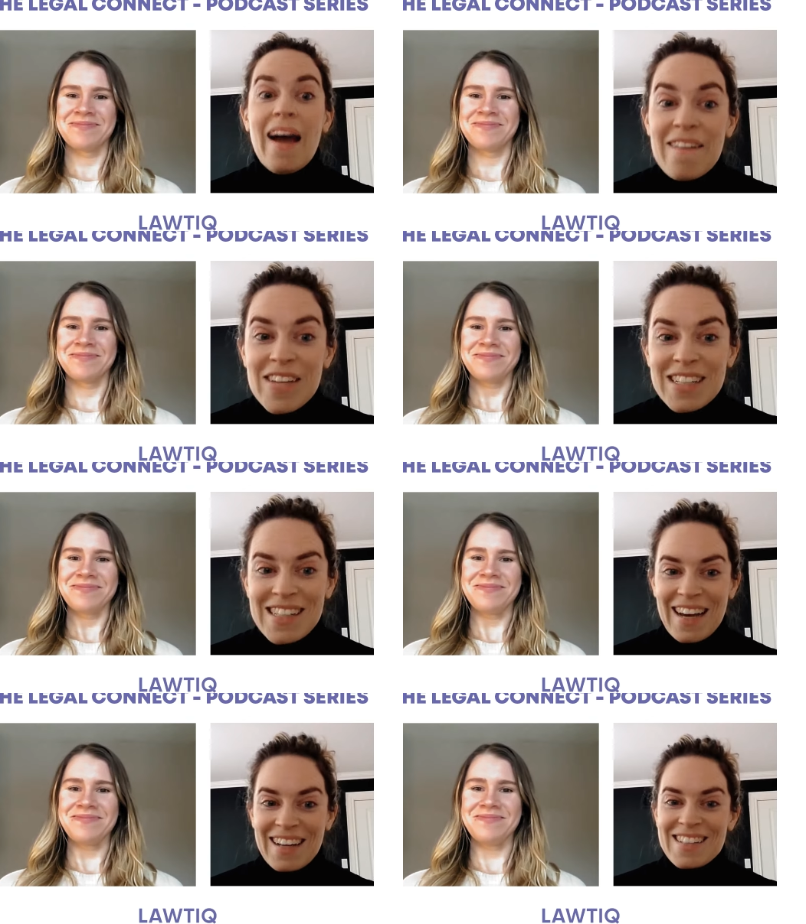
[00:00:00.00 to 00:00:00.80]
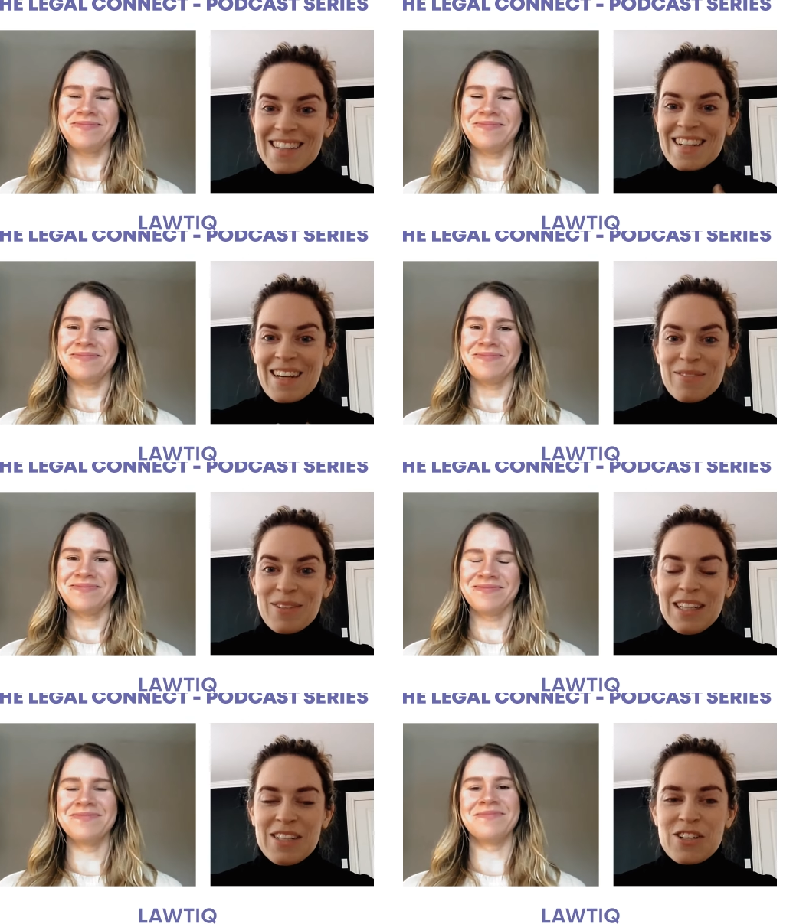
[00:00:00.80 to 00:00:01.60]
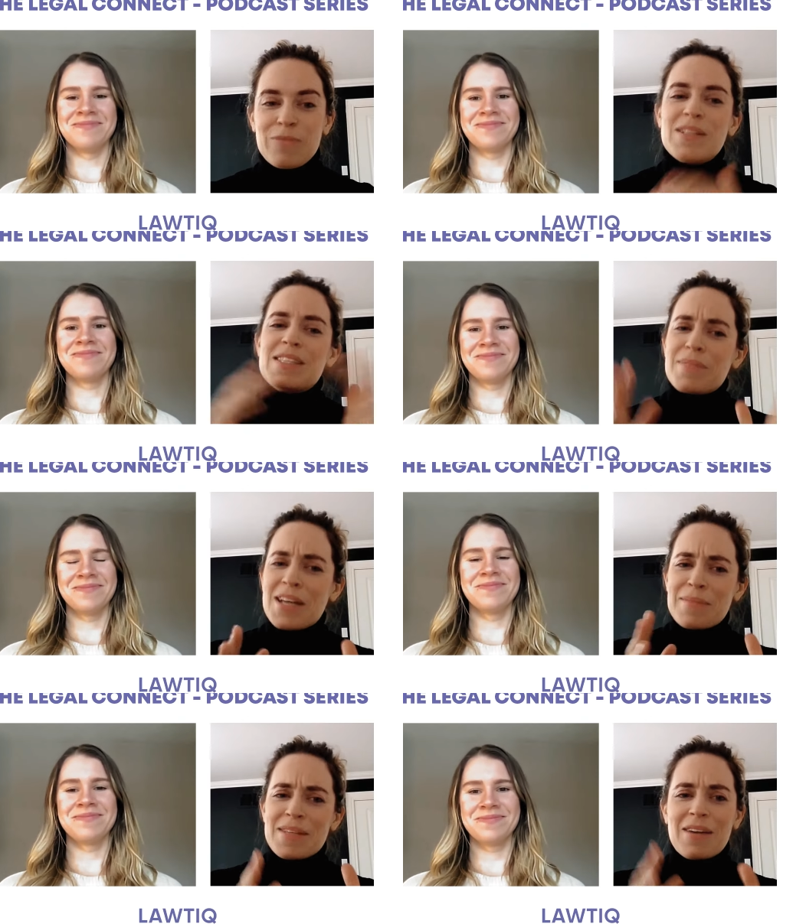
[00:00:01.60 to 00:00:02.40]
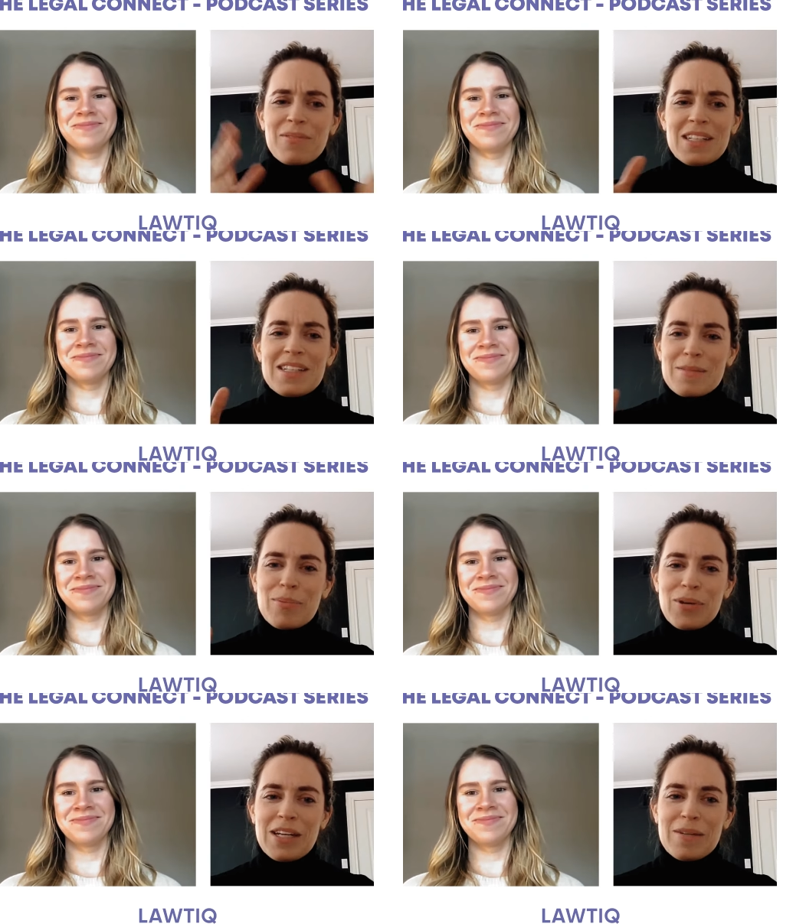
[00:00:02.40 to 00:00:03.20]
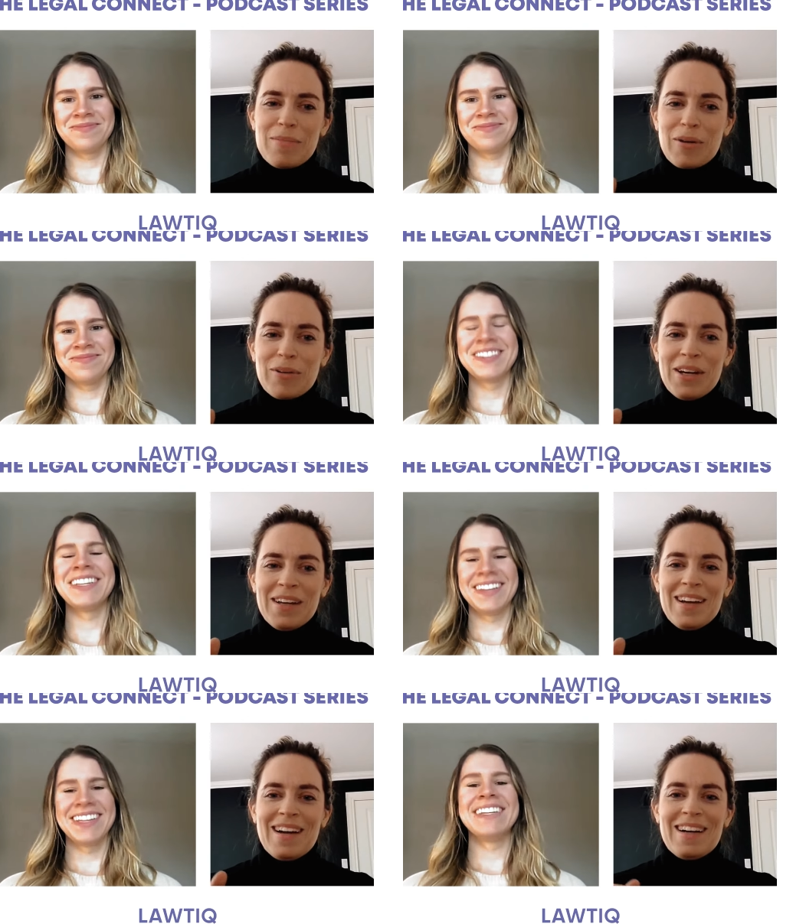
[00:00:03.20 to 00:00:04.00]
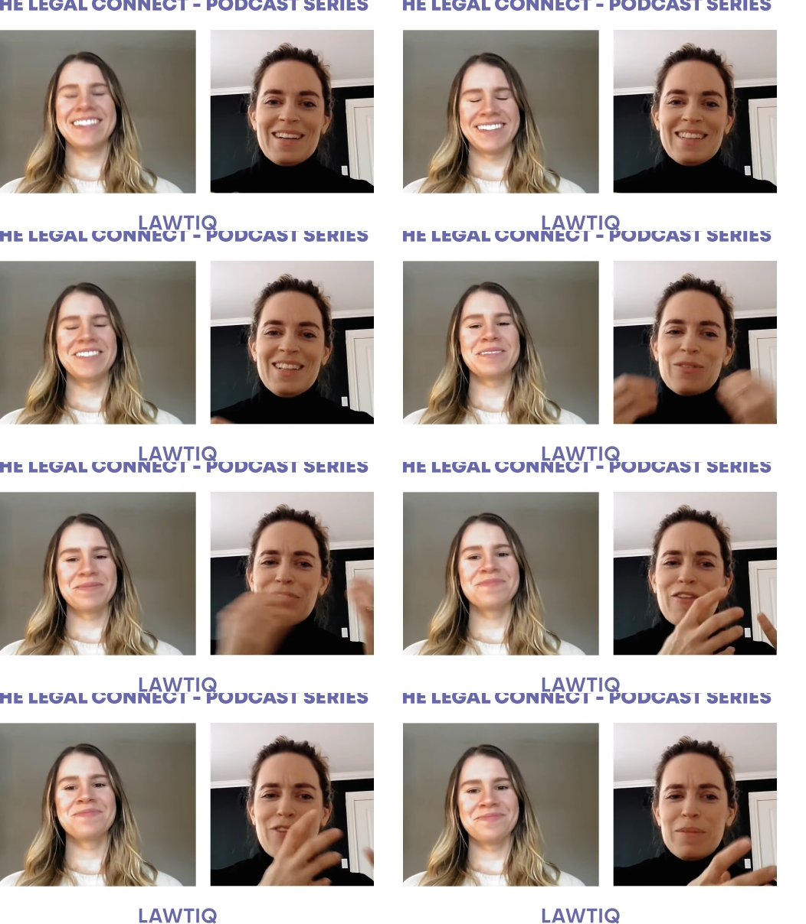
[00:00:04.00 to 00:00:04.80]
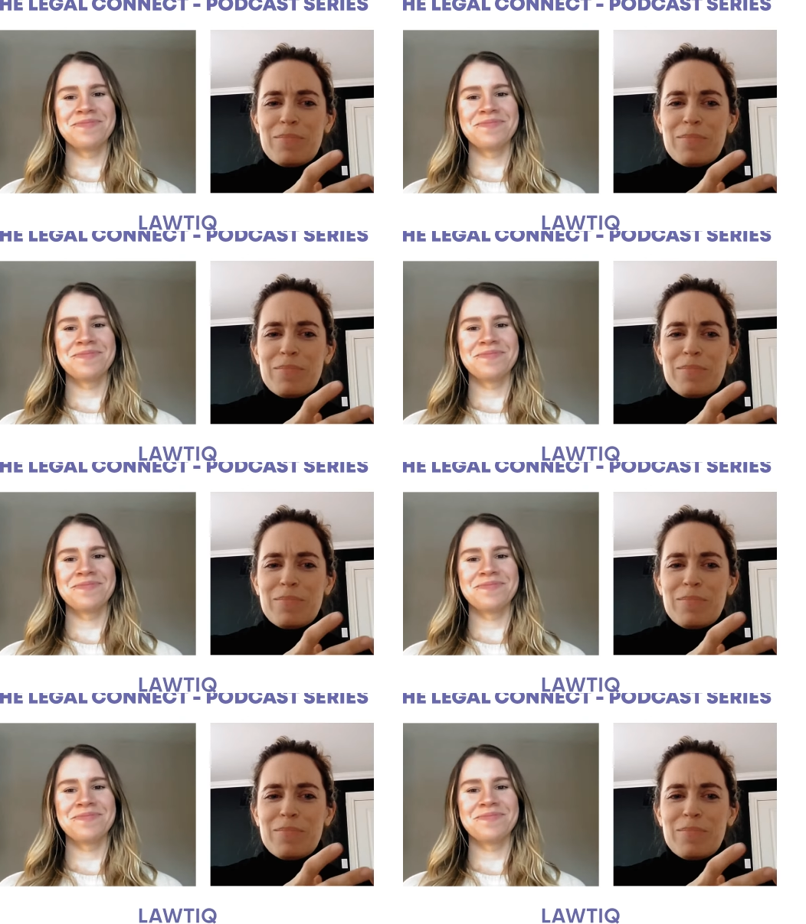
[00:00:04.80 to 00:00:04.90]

Speaker 1: I haven't yet, and I really should. But sometimes I get really disappointed about, uh, you know, if I